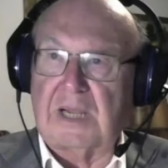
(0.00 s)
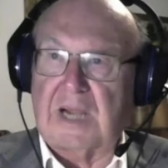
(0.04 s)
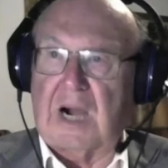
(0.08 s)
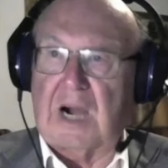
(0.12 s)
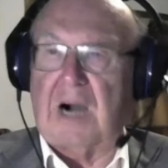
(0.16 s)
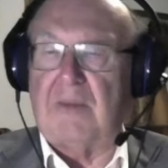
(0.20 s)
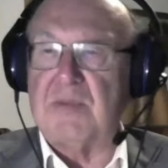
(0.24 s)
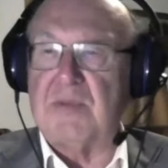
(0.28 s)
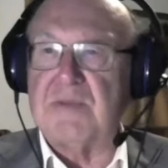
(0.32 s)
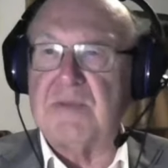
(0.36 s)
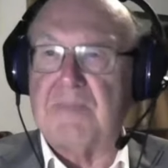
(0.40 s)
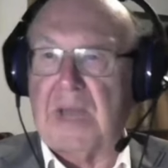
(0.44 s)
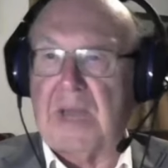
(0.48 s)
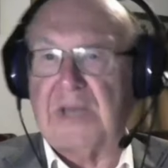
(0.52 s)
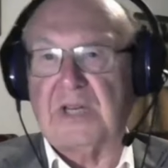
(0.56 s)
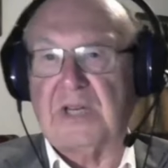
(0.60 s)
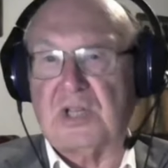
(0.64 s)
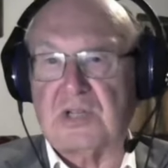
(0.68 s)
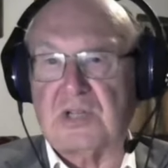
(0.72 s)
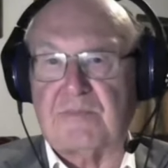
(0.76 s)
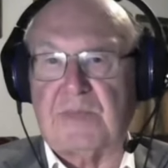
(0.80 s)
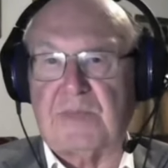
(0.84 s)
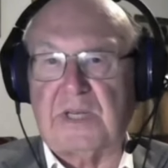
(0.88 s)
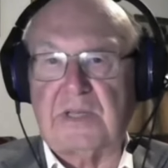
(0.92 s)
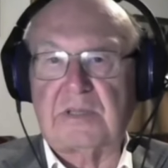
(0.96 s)
carbon
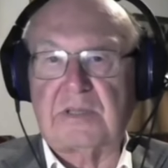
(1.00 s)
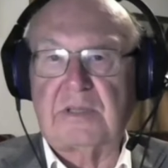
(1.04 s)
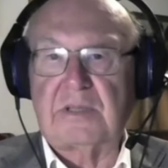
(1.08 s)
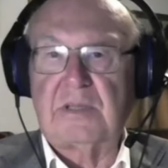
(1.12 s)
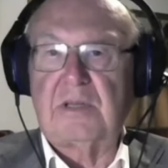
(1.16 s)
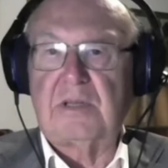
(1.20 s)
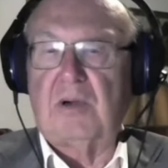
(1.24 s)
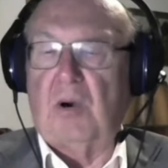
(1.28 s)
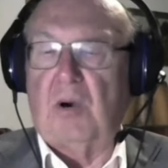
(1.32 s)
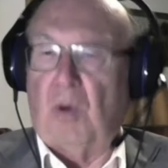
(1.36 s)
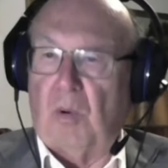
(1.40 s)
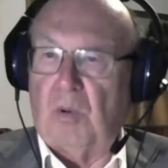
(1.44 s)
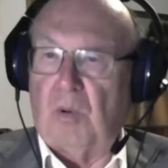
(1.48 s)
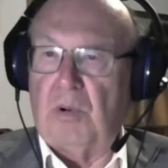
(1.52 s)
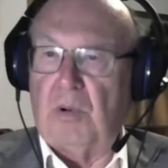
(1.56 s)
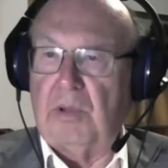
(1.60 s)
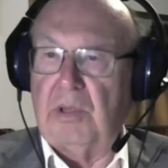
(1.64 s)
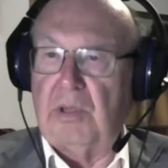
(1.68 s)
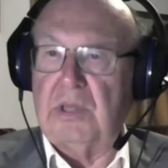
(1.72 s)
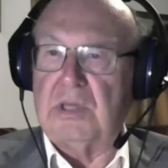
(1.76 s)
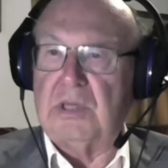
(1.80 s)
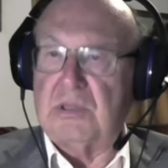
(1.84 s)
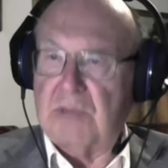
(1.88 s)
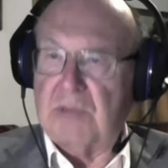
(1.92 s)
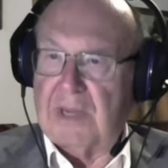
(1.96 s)
management.
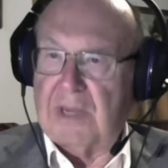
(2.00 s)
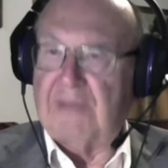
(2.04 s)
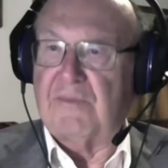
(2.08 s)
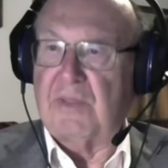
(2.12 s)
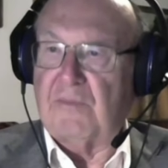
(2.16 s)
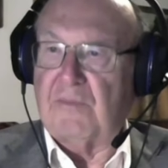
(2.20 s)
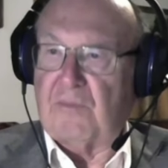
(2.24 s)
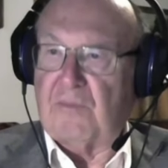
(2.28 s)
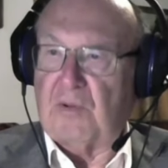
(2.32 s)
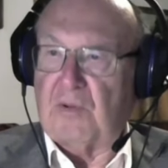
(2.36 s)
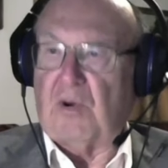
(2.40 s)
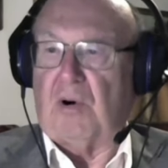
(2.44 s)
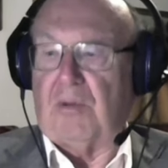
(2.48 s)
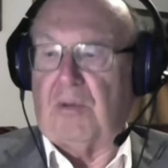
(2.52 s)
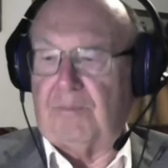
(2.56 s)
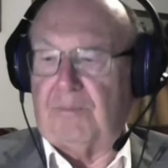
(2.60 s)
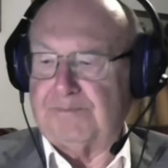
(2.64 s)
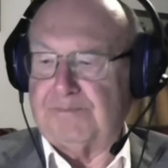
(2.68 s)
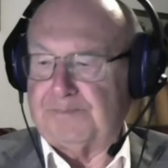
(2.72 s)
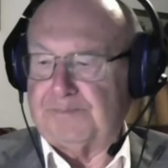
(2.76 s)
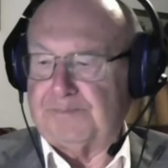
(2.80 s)
Ole, you have the floor.